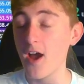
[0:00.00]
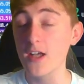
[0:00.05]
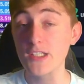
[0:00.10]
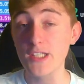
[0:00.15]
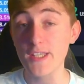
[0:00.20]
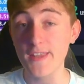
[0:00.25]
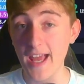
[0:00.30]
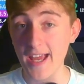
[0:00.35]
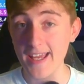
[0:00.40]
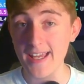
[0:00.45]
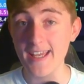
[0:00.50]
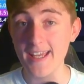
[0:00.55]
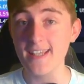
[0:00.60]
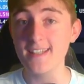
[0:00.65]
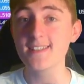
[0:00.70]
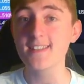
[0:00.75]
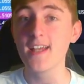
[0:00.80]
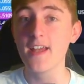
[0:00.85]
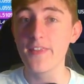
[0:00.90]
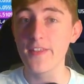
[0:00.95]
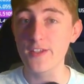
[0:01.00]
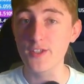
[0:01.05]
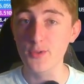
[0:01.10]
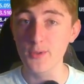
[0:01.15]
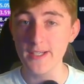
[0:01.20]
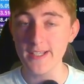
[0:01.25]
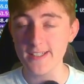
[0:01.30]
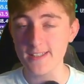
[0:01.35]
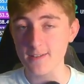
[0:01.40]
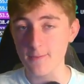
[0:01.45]
So that is the
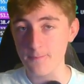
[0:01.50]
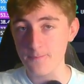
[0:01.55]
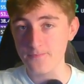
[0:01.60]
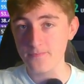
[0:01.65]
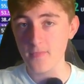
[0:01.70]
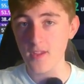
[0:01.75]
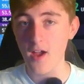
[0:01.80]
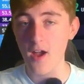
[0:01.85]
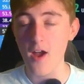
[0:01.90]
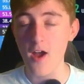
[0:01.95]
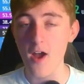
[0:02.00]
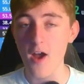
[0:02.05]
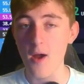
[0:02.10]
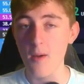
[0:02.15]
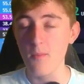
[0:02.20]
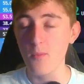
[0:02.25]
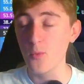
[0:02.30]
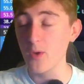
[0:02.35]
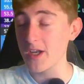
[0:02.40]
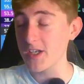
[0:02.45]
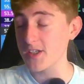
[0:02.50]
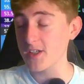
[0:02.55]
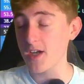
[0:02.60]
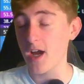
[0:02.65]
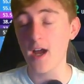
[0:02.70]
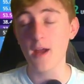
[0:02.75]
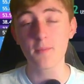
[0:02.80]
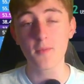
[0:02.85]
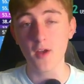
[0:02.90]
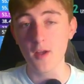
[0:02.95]
tweet, which
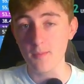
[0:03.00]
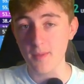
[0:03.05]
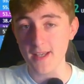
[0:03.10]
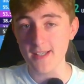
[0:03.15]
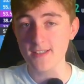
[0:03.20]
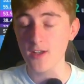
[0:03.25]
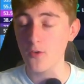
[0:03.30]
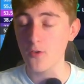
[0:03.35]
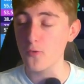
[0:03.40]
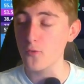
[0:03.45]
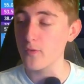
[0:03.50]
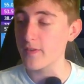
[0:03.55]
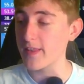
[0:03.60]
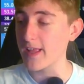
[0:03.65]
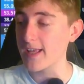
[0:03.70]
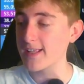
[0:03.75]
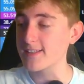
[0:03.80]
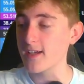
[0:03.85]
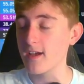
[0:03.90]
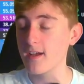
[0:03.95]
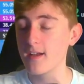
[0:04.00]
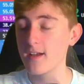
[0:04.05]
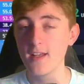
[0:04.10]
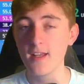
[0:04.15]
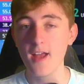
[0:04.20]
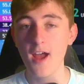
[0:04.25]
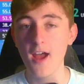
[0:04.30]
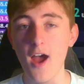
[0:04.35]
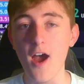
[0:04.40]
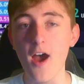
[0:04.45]
I'm going based off of the data
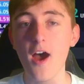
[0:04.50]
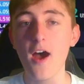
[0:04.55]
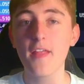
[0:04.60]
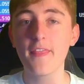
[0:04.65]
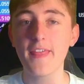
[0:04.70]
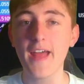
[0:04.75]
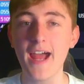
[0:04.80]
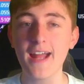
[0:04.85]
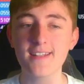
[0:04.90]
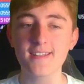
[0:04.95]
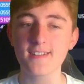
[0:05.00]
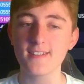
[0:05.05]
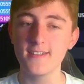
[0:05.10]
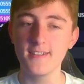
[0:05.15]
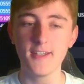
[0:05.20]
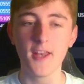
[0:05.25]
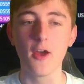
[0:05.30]
that